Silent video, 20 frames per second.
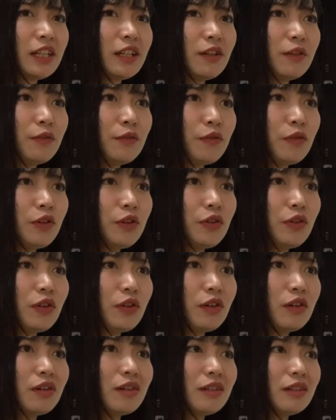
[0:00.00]
for
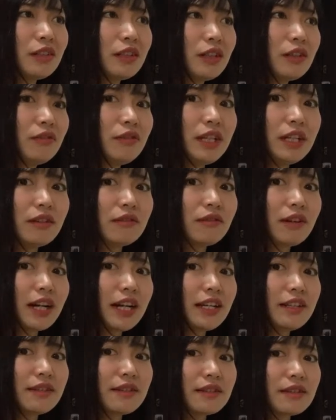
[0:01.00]
your career,
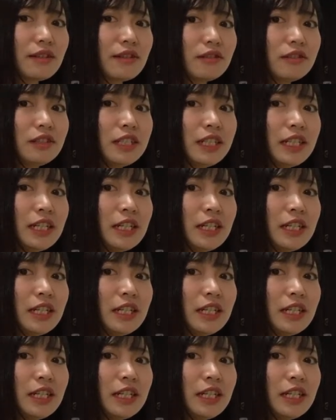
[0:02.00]
right? So,